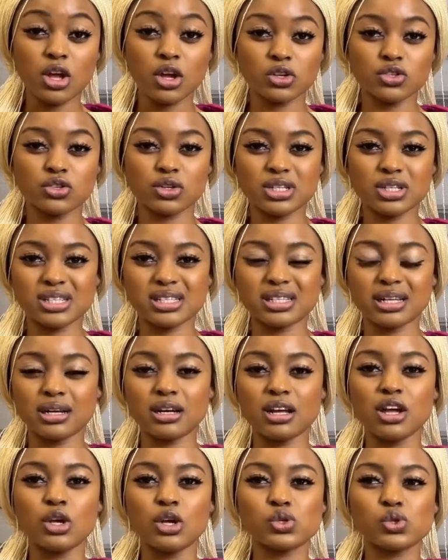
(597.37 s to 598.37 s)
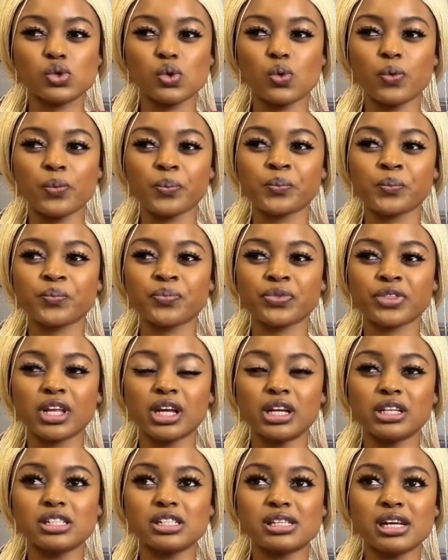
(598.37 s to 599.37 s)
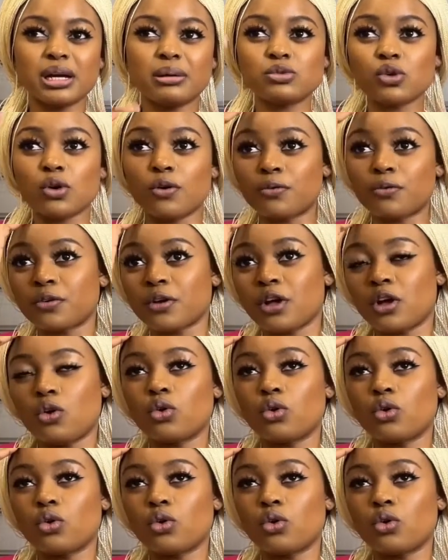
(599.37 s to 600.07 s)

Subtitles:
Do you understand? So in the terms of,